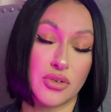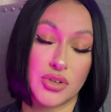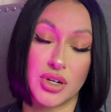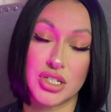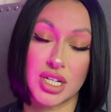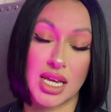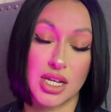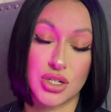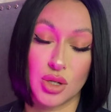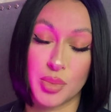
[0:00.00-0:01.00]
for
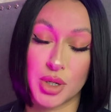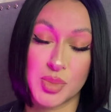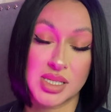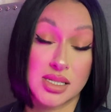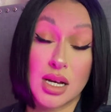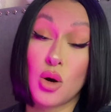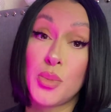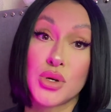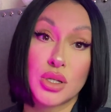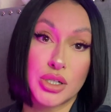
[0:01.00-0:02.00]
educational purposes. I
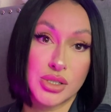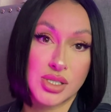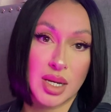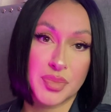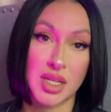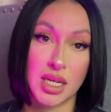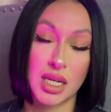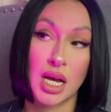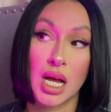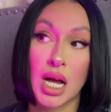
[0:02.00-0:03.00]
hope you learned something
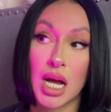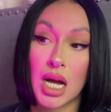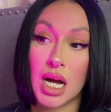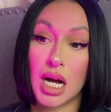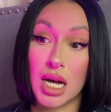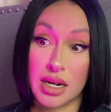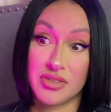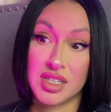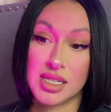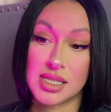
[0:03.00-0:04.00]
out of
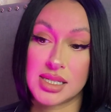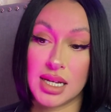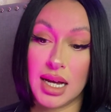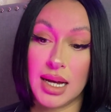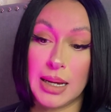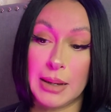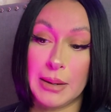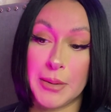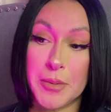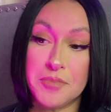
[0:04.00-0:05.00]
this.
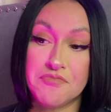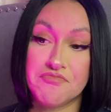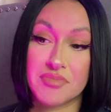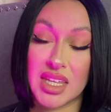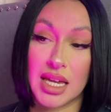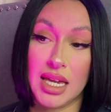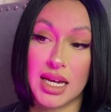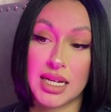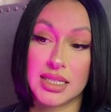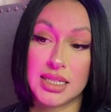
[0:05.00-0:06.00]

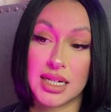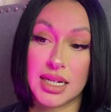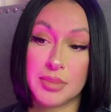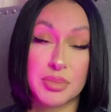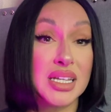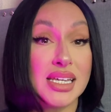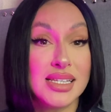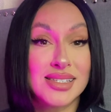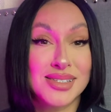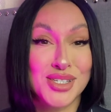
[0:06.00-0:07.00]
And
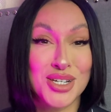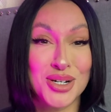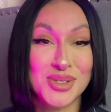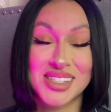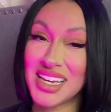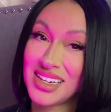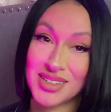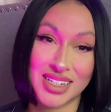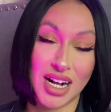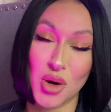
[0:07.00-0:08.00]
please, stay
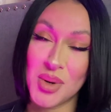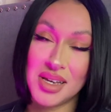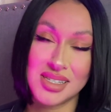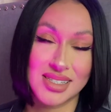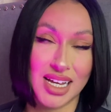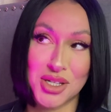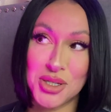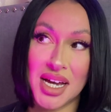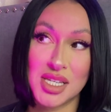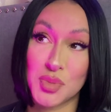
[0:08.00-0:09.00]
always, tell you
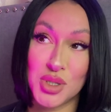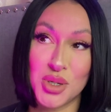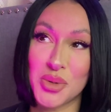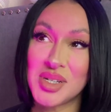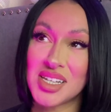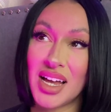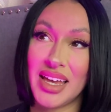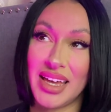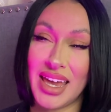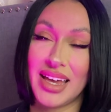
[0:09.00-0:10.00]
guys, but you always
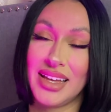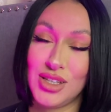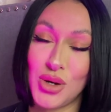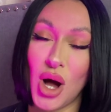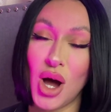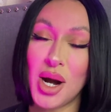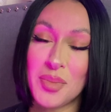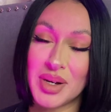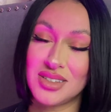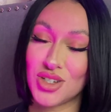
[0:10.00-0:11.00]
you are.
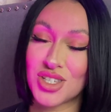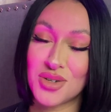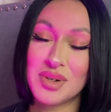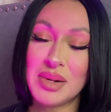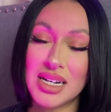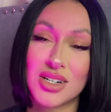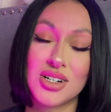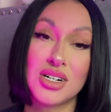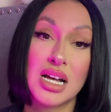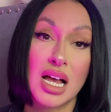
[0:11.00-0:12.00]
But just a
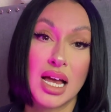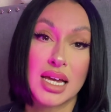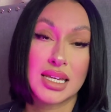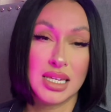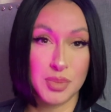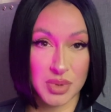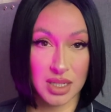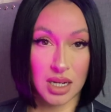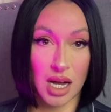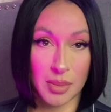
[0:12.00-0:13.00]
reminder, keep the
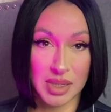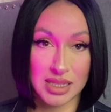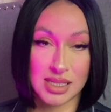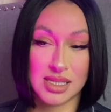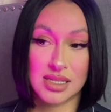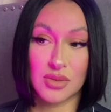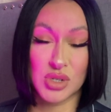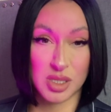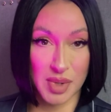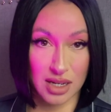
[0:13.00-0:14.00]
comments
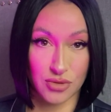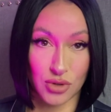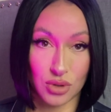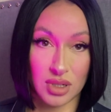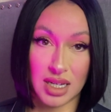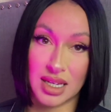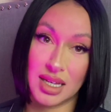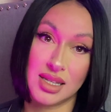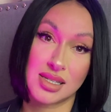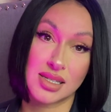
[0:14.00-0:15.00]
respectful.
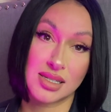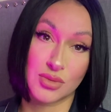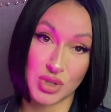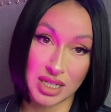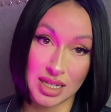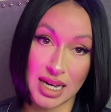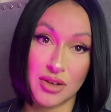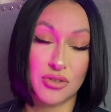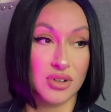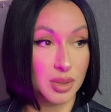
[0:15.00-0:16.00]
Again, this is the real
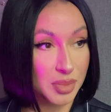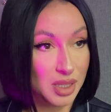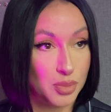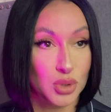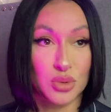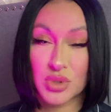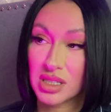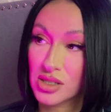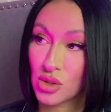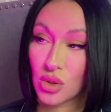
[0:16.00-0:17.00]
life, real people, real
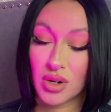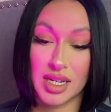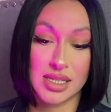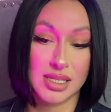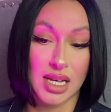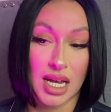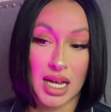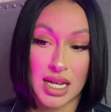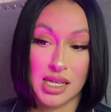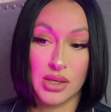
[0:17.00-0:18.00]
stories.
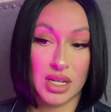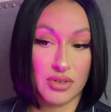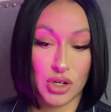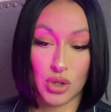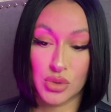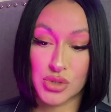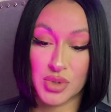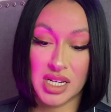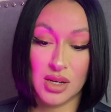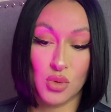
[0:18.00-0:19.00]
You never know who's
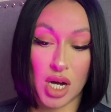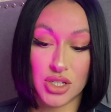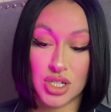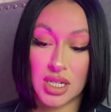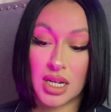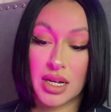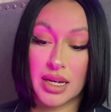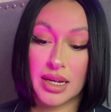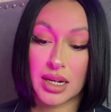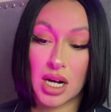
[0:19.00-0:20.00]
reading, watching
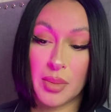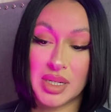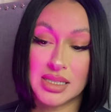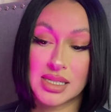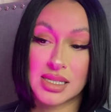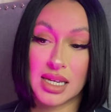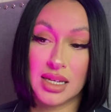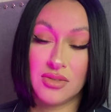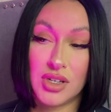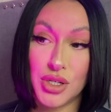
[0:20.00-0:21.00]
comments
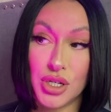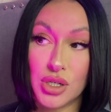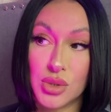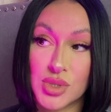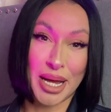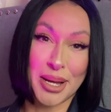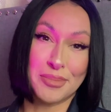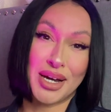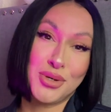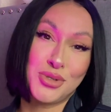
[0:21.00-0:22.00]
and videos.
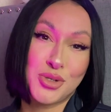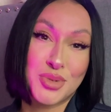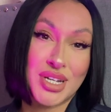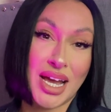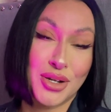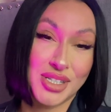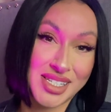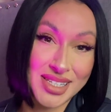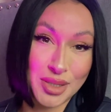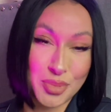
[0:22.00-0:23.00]
My YouTube channel is
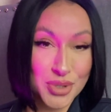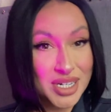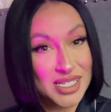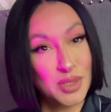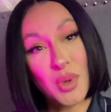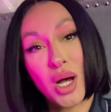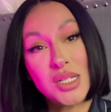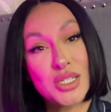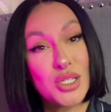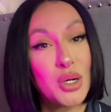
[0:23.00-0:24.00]
still pretty
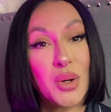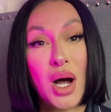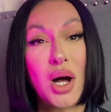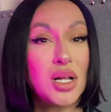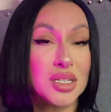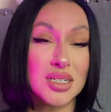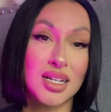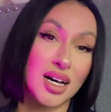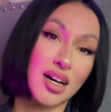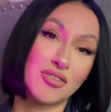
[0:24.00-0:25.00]
small, so all the
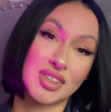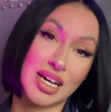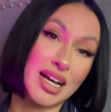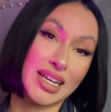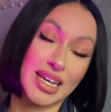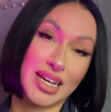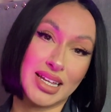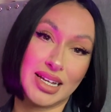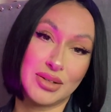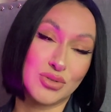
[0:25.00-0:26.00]
love that I
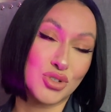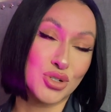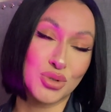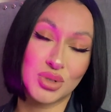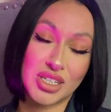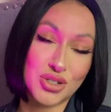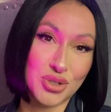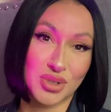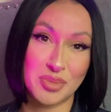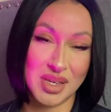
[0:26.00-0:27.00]
get truly,
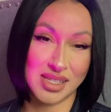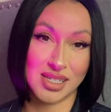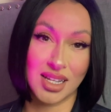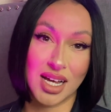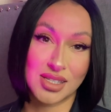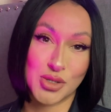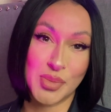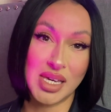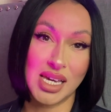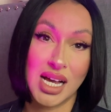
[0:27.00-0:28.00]
truly means a lot to
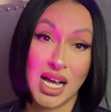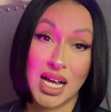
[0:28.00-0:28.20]
me.